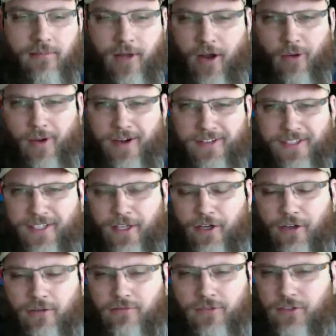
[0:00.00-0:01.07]
don't know why I said
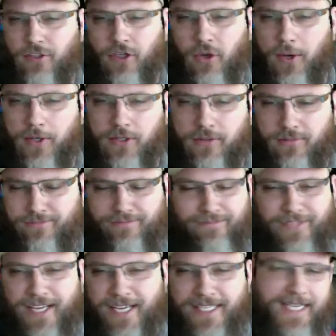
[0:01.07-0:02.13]
little, just a question.
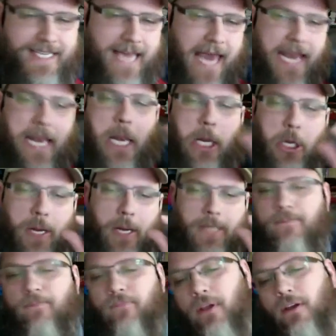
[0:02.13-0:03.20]
It's a tiny little
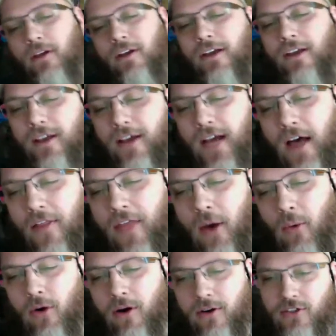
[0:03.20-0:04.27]
question.
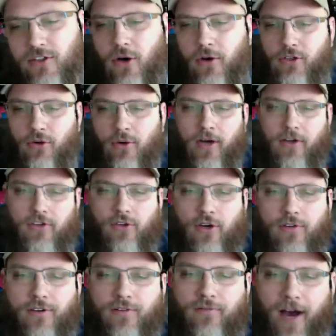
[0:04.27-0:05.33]
That works going to a record
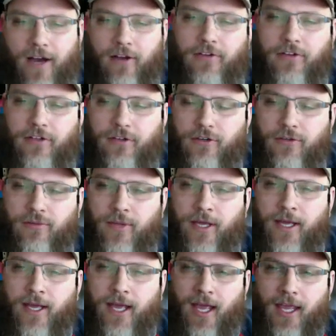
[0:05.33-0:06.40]
store for vinyl too?
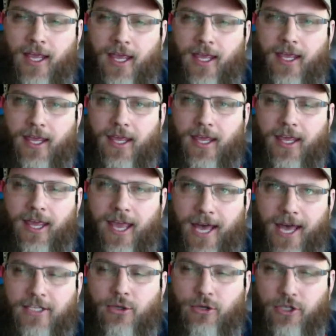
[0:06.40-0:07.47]

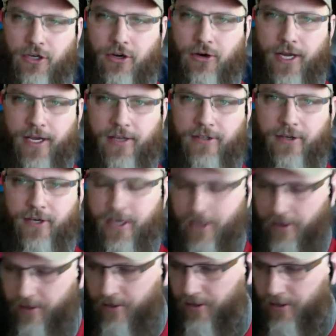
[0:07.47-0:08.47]
Yeah, to a degree. So here